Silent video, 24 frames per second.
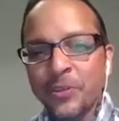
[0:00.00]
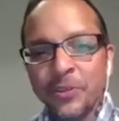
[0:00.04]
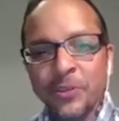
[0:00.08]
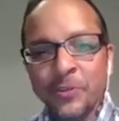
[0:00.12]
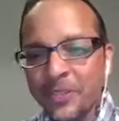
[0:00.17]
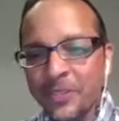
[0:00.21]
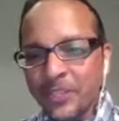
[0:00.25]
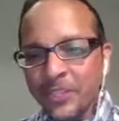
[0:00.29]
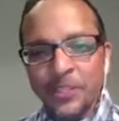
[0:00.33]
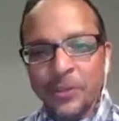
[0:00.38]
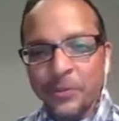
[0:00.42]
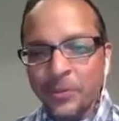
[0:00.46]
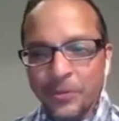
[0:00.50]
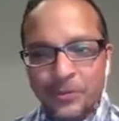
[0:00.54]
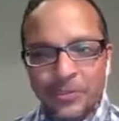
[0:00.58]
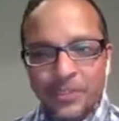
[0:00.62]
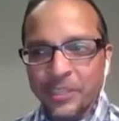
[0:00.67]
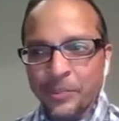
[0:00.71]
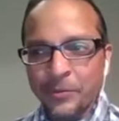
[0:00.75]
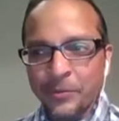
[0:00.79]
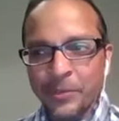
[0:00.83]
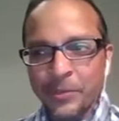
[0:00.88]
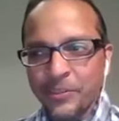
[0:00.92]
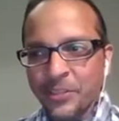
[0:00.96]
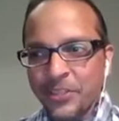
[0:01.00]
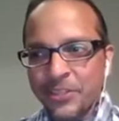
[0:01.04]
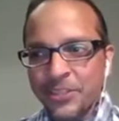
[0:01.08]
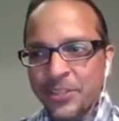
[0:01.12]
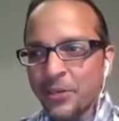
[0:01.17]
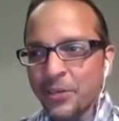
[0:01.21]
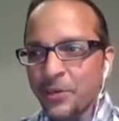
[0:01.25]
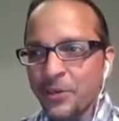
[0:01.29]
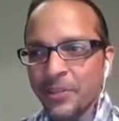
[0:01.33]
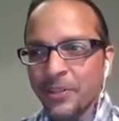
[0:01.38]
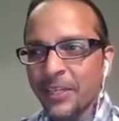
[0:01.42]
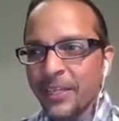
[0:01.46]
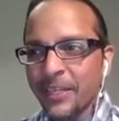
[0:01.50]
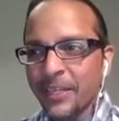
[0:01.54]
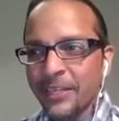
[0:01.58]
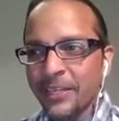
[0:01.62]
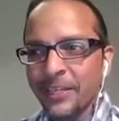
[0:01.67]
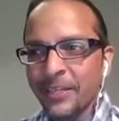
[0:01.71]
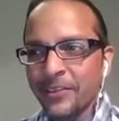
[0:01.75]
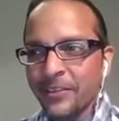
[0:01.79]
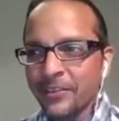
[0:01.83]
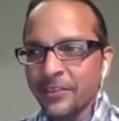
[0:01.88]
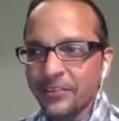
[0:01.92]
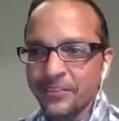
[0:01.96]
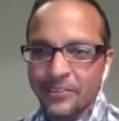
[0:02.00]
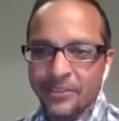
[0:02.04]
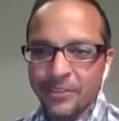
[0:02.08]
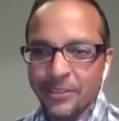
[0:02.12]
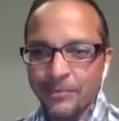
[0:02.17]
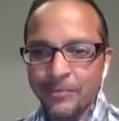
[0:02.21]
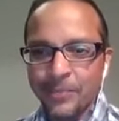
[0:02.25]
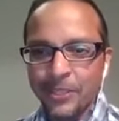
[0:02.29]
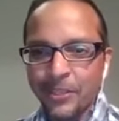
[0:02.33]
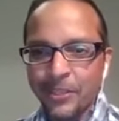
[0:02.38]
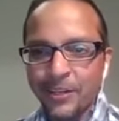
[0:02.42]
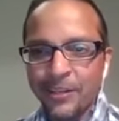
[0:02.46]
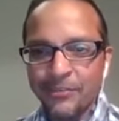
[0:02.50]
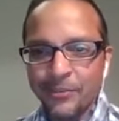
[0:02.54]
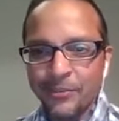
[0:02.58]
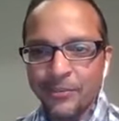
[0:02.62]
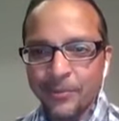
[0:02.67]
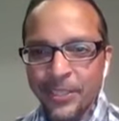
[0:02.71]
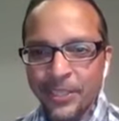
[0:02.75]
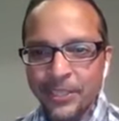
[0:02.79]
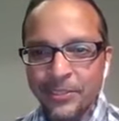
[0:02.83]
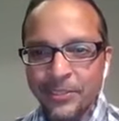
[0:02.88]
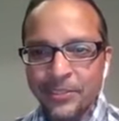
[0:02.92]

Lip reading: nobody goes in with a joke like, oh, this is going to be awful, right?